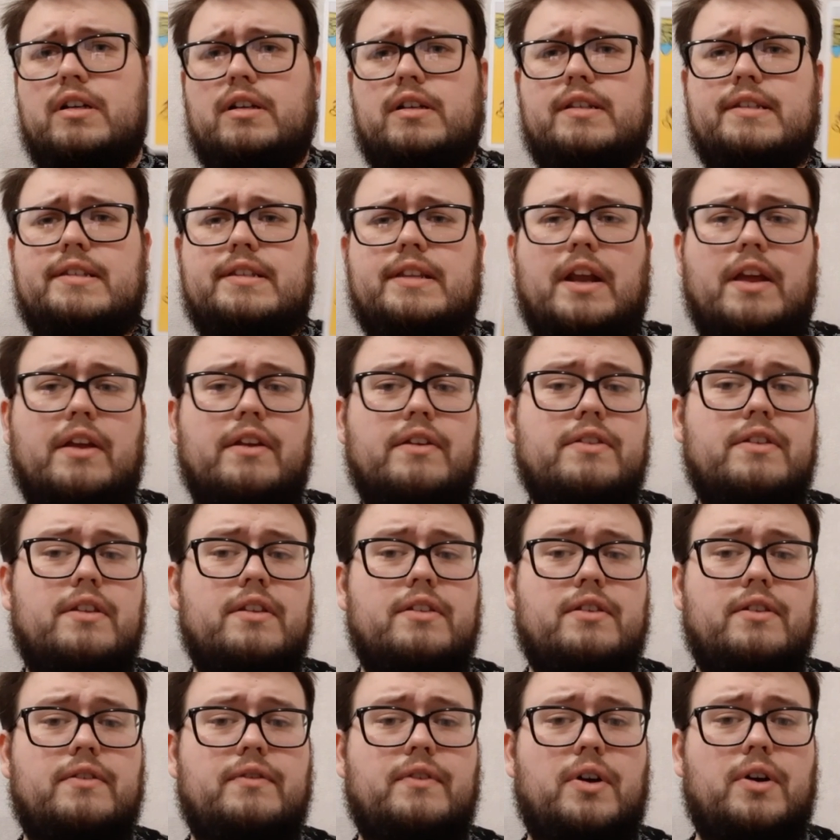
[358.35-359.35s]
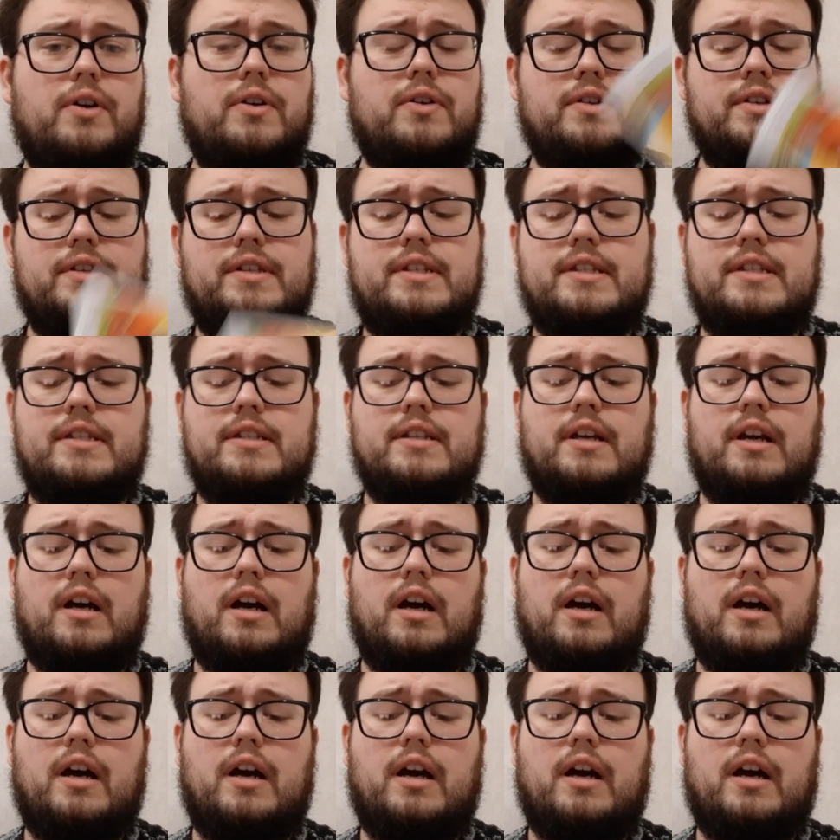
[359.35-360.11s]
strength in reverse,